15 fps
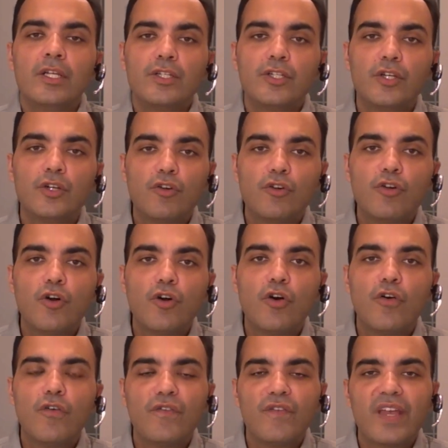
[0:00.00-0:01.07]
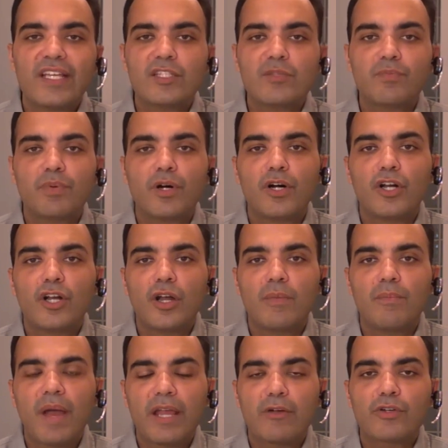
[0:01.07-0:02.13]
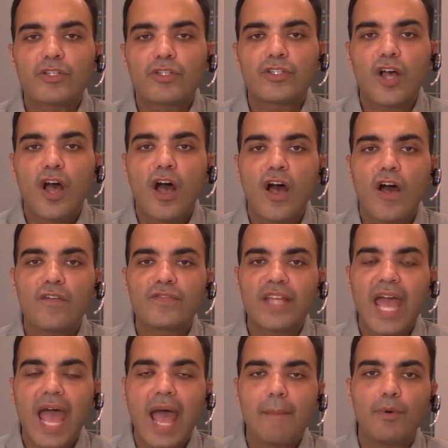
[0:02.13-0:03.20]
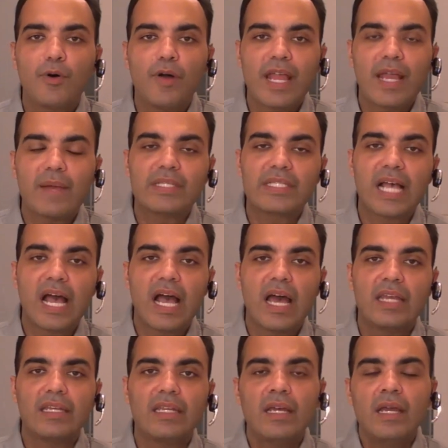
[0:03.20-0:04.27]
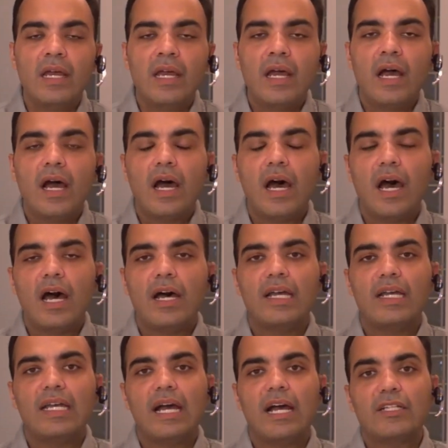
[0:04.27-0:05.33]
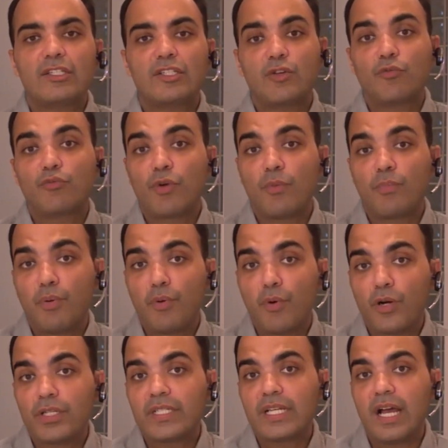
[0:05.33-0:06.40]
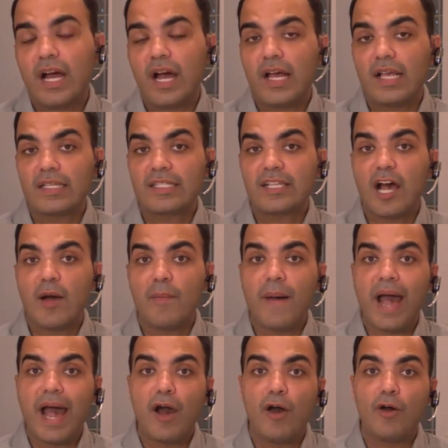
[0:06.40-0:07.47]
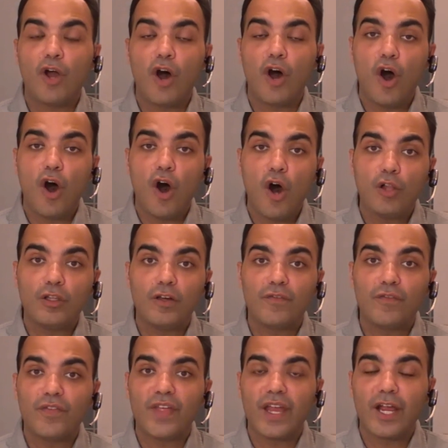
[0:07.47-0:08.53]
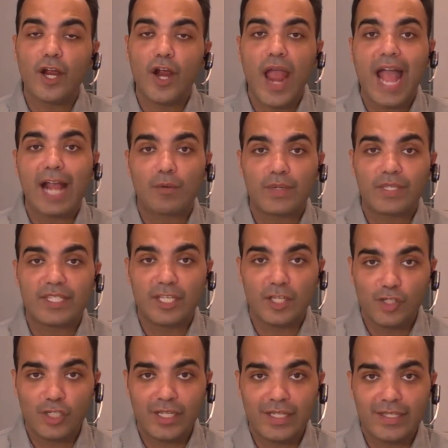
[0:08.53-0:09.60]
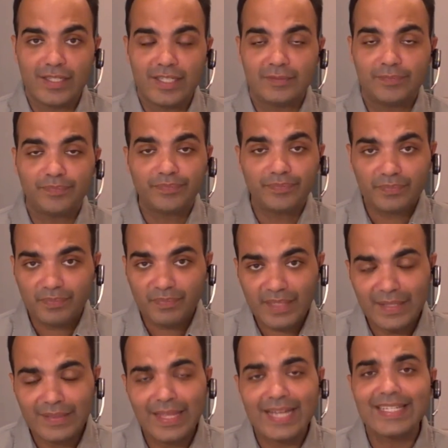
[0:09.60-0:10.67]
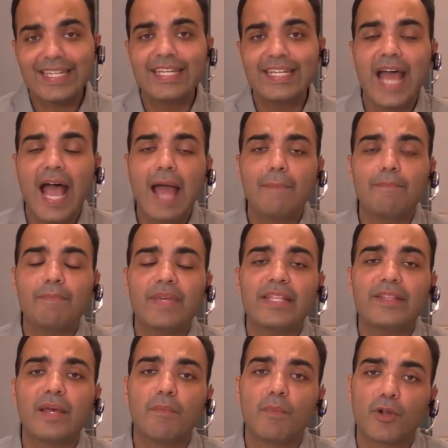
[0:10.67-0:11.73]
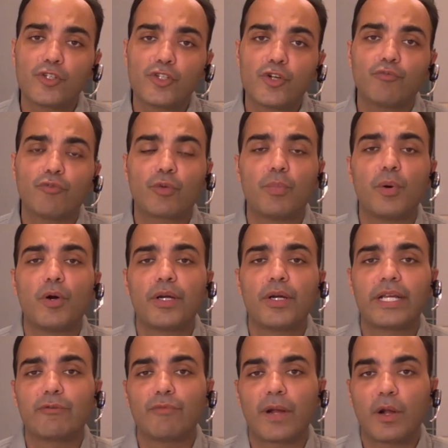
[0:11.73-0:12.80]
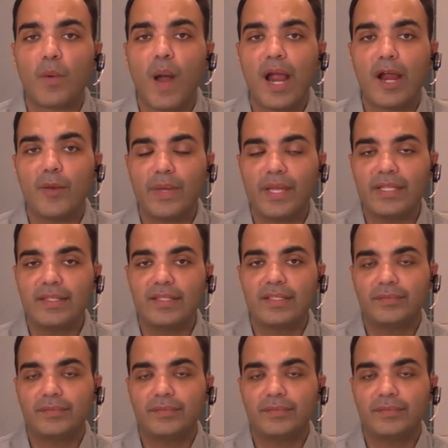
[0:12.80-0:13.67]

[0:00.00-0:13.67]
to Google, Facebook, Microsoft, Apple, Amazon, to report to us about all of their acquisitions that did not meet the merger reporting requirements,